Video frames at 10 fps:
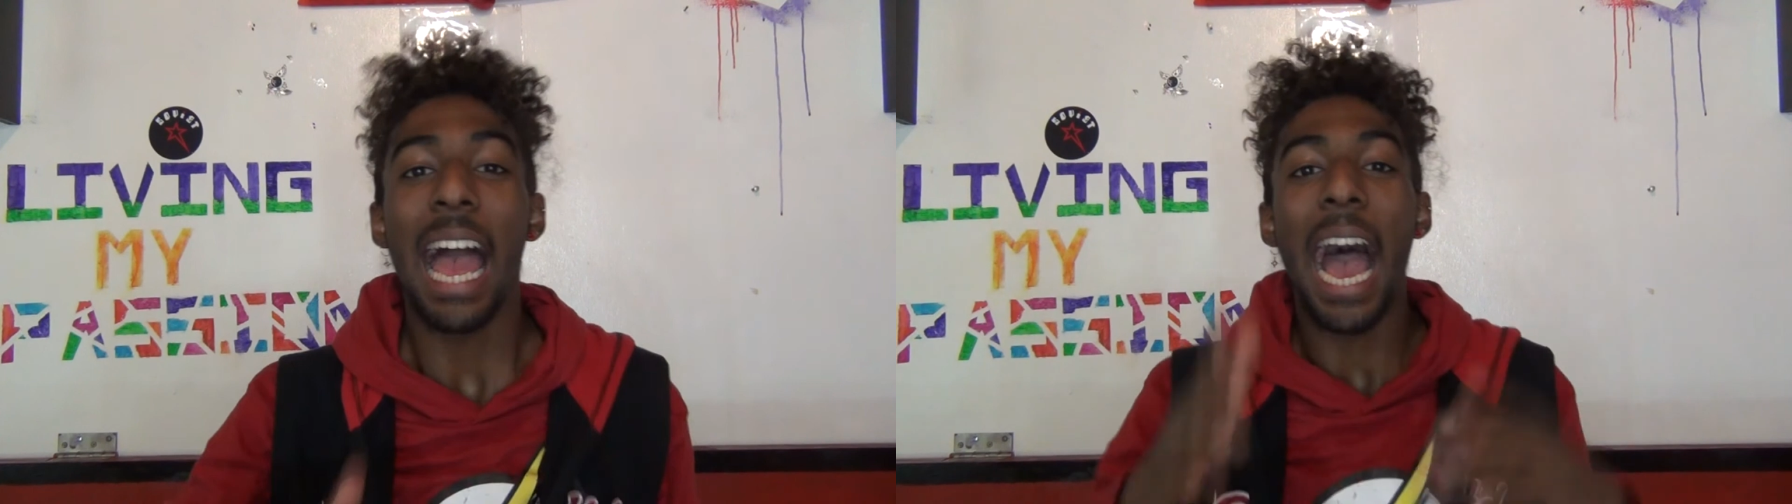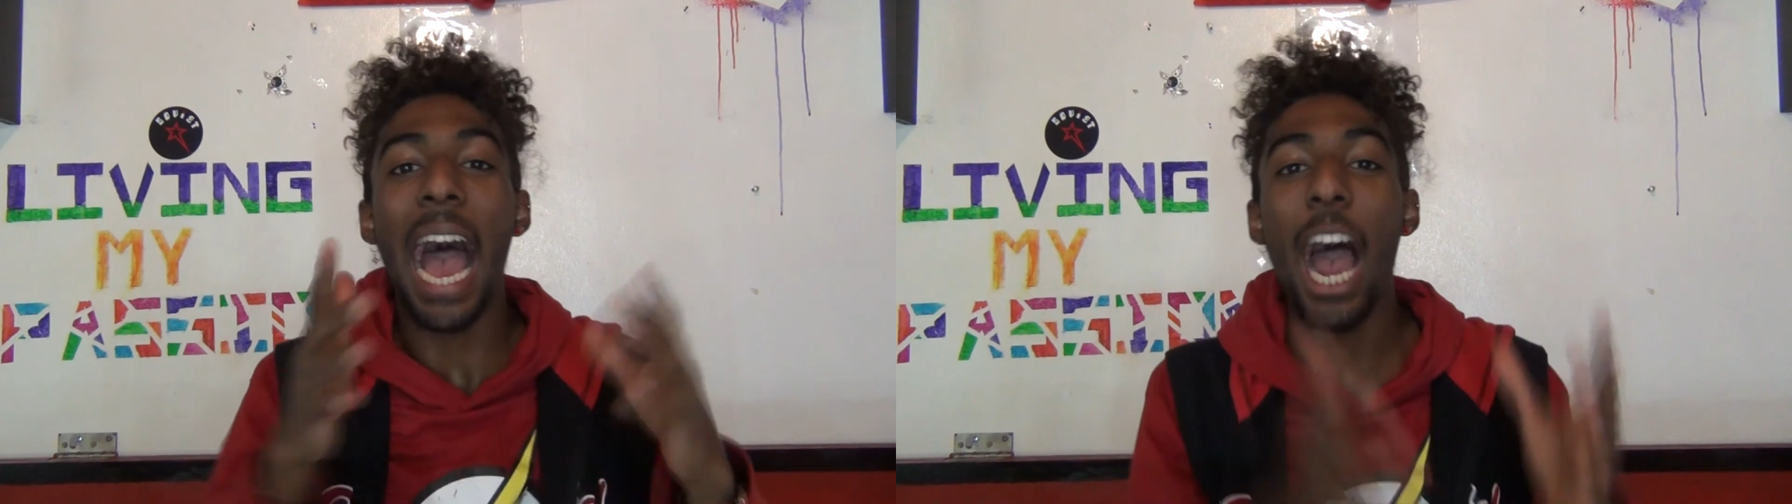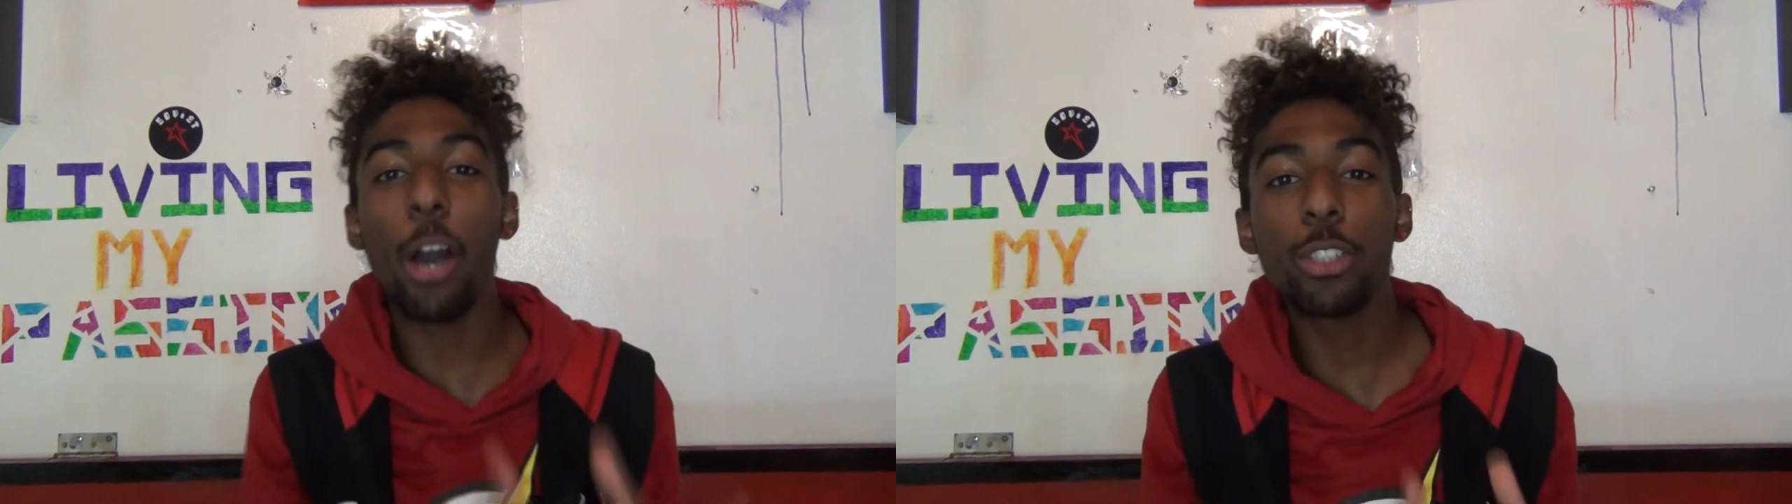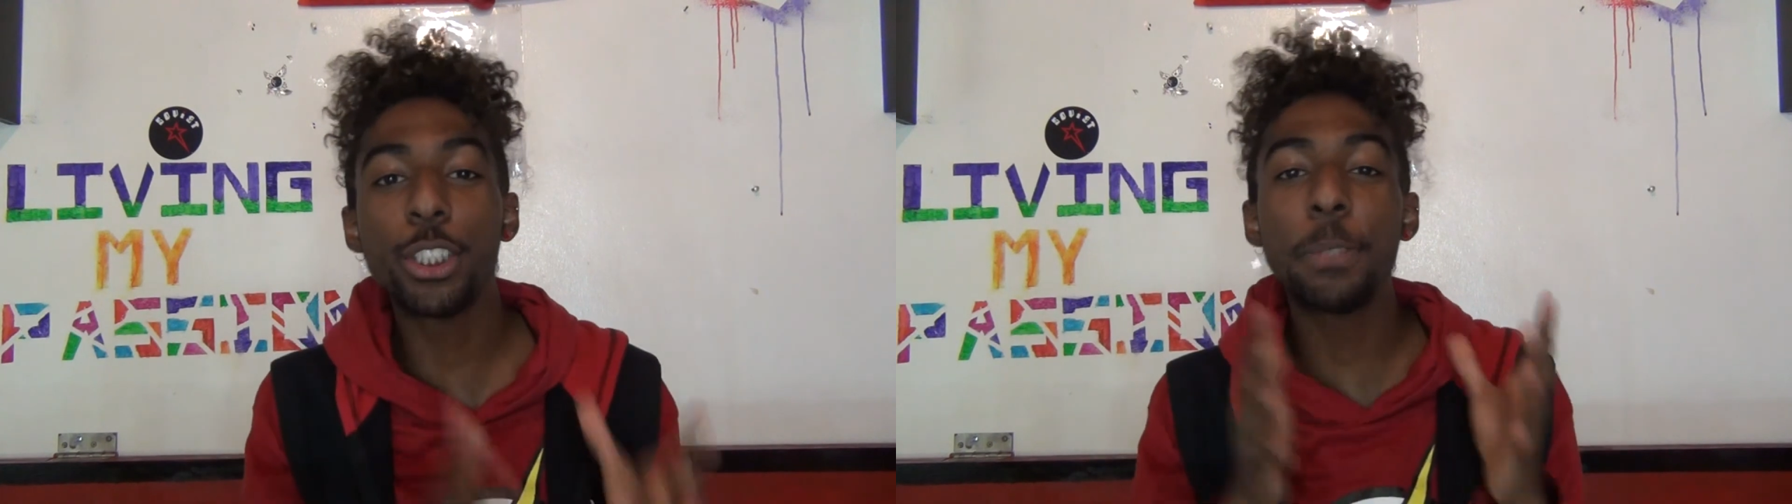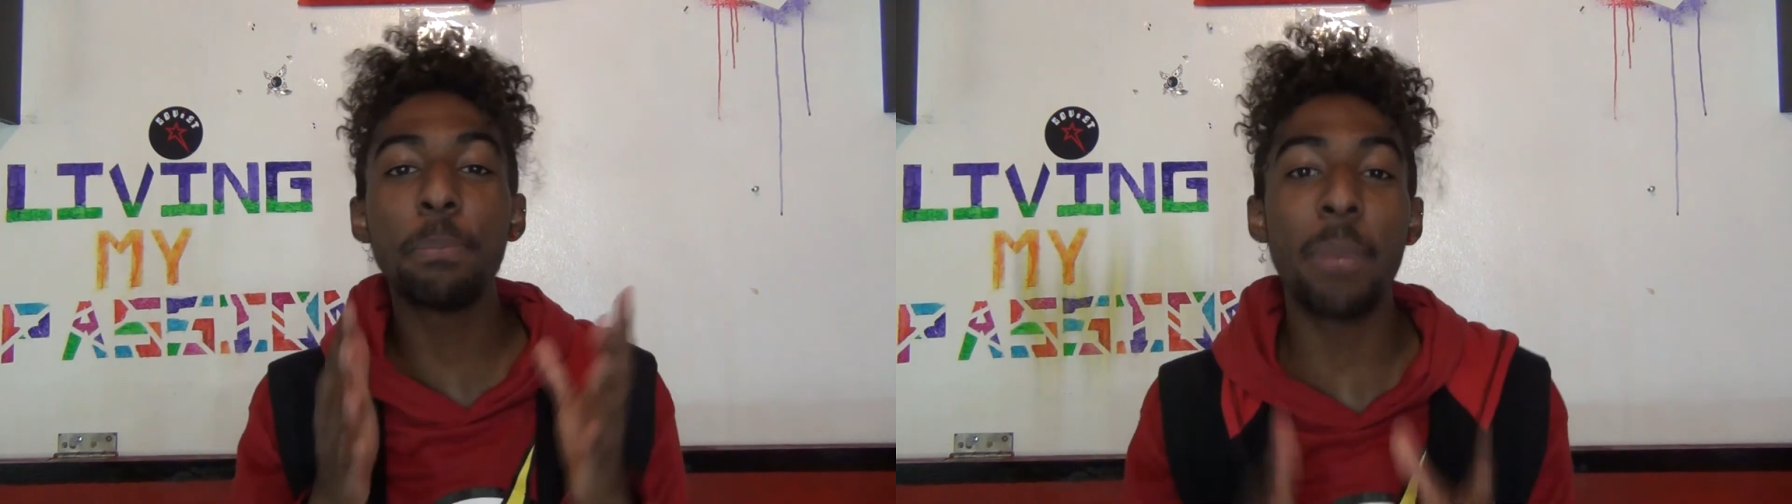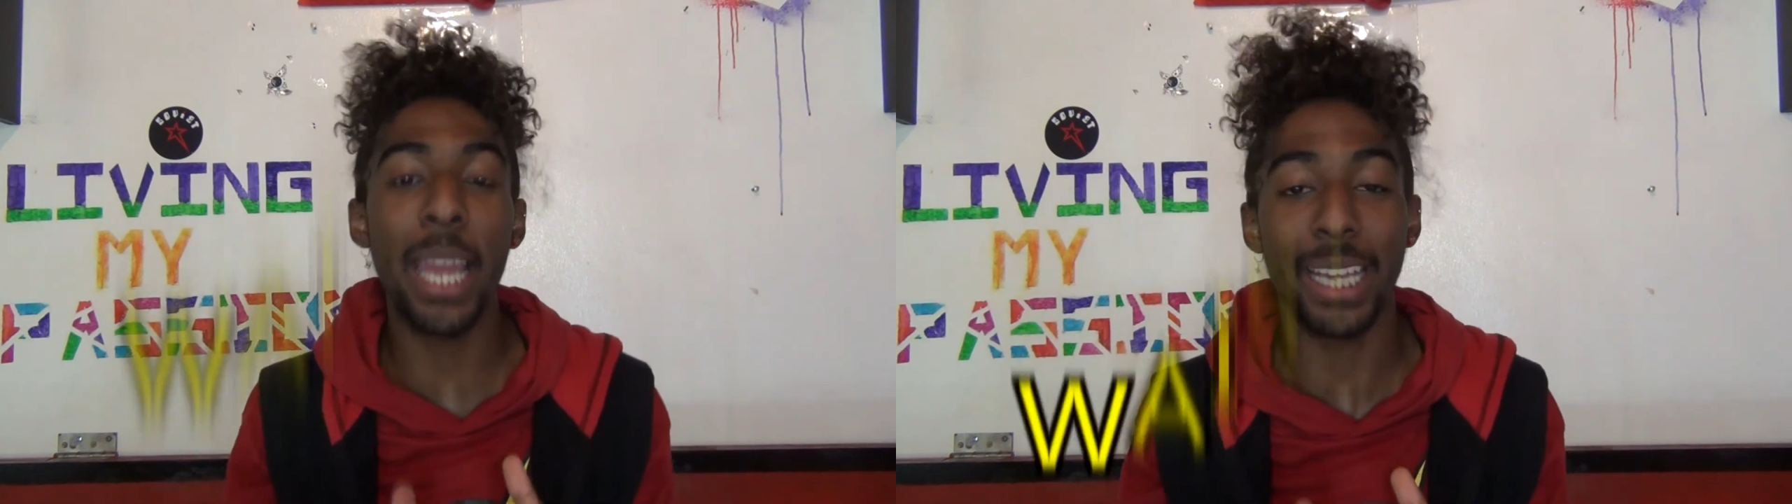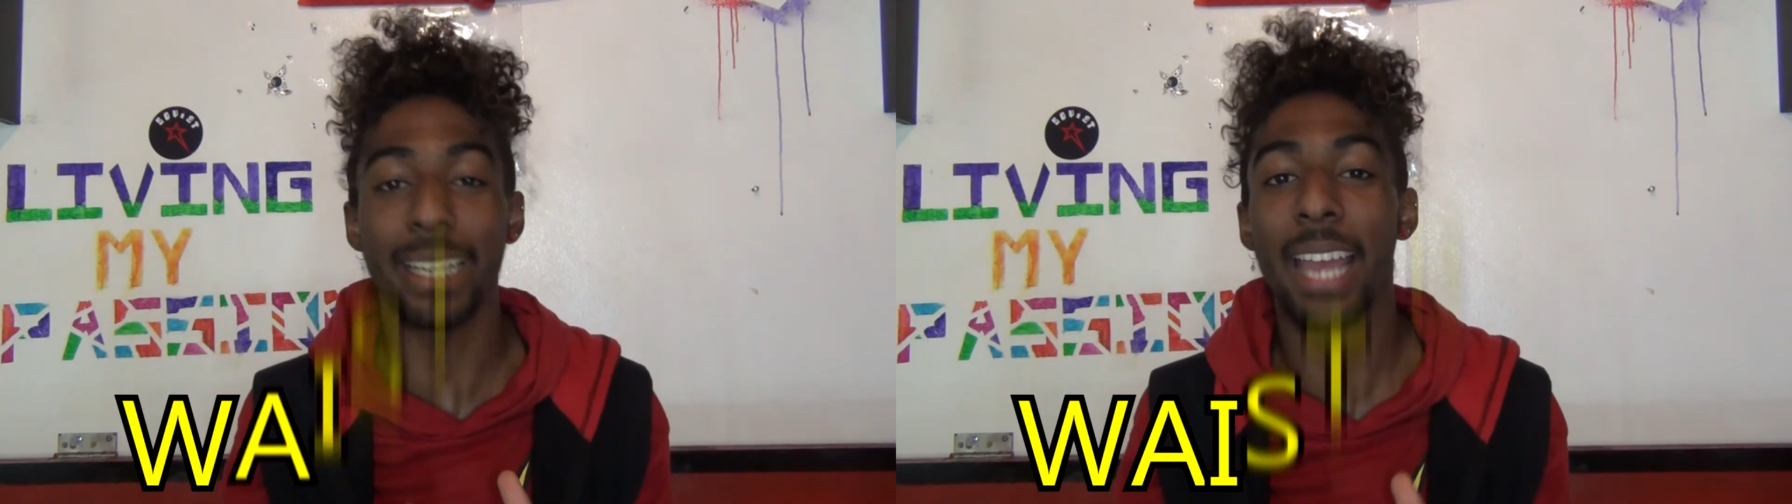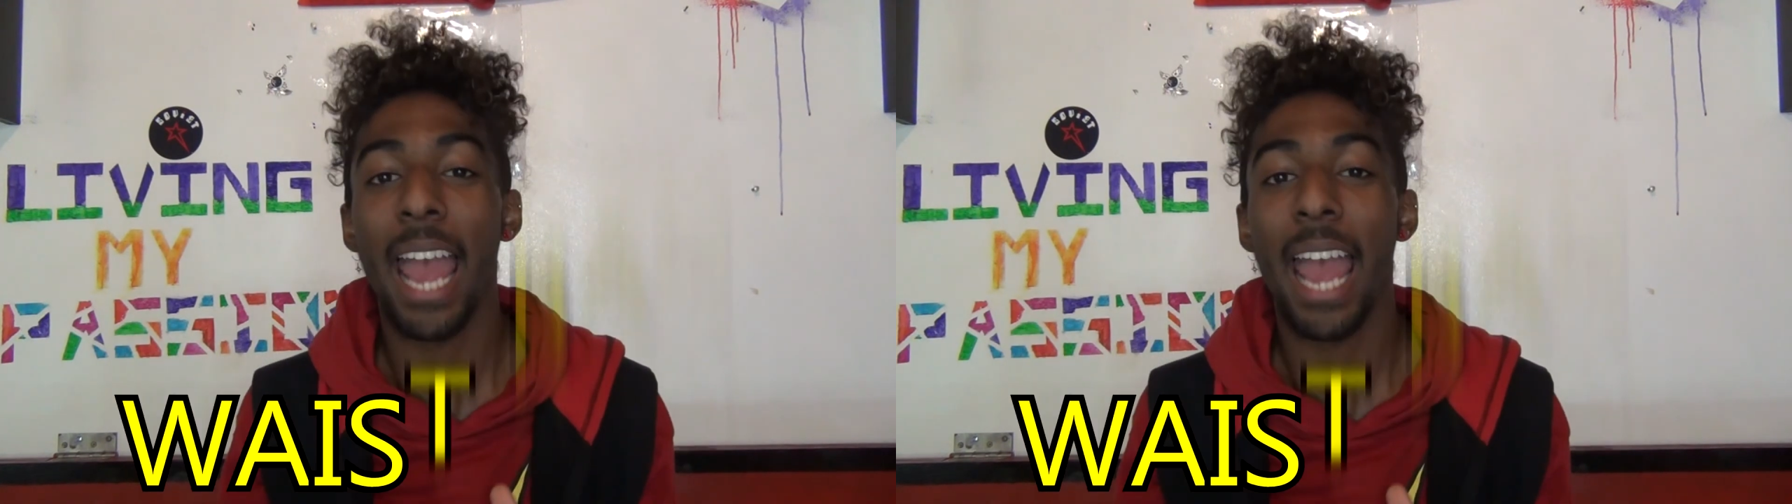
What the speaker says: how to make